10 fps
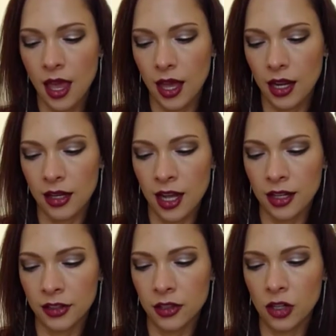and I got
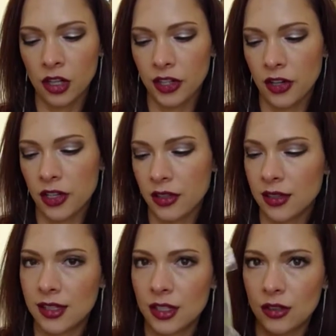a little
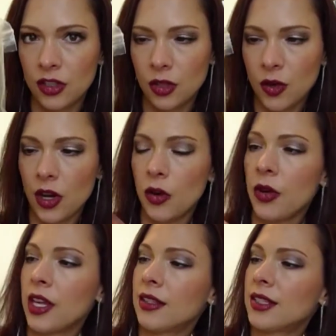Clarins Duo.
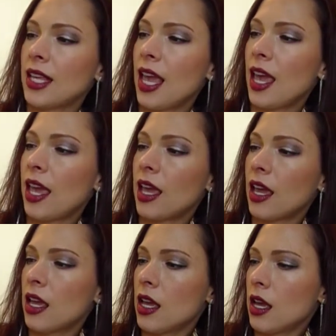It's a